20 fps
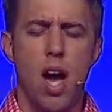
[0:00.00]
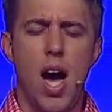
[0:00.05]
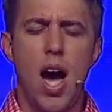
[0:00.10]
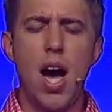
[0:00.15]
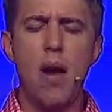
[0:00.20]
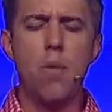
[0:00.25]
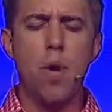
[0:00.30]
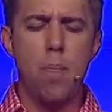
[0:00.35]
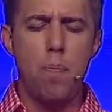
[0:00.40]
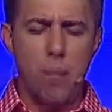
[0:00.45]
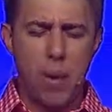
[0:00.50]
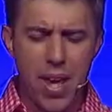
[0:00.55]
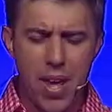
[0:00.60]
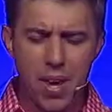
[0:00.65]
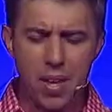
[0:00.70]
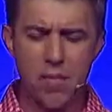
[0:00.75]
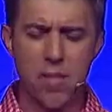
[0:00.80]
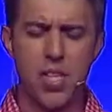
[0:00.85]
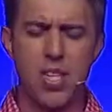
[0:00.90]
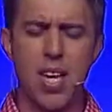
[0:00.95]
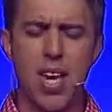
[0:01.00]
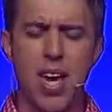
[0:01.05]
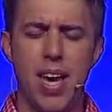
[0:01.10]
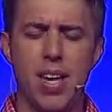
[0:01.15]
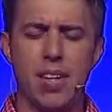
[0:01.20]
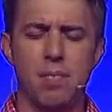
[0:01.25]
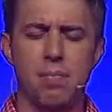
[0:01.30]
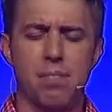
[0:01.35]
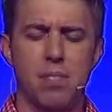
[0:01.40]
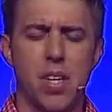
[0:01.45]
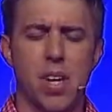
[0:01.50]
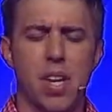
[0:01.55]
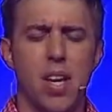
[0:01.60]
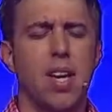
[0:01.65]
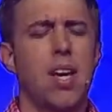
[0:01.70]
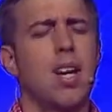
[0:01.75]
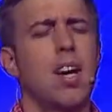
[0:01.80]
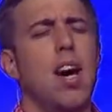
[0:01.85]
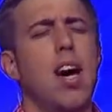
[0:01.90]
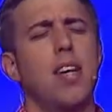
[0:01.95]
I repent of sin.
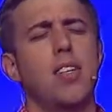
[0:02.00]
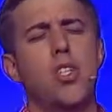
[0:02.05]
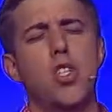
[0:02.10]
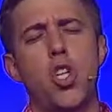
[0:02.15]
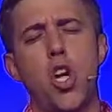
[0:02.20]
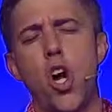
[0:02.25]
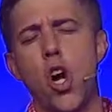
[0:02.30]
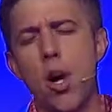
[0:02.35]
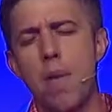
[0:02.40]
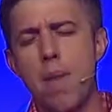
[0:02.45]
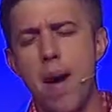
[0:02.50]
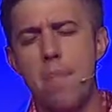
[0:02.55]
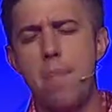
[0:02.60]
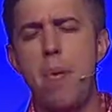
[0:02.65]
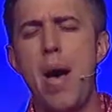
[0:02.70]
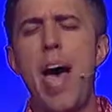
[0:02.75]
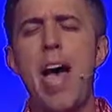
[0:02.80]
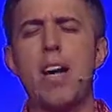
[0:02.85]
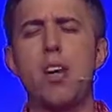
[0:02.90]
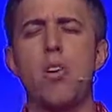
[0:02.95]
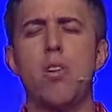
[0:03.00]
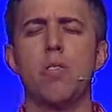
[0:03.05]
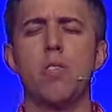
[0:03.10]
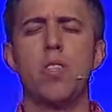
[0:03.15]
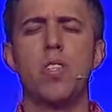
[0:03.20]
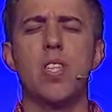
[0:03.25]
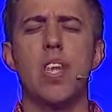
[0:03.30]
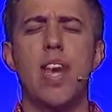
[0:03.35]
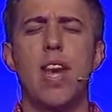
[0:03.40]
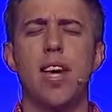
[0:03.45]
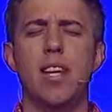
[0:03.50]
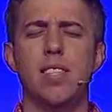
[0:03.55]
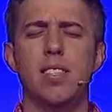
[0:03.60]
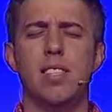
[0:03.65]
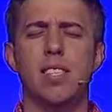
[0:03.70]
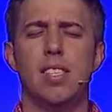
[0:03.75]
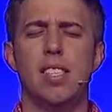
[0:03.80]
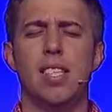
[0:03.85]
I turn my back on sin.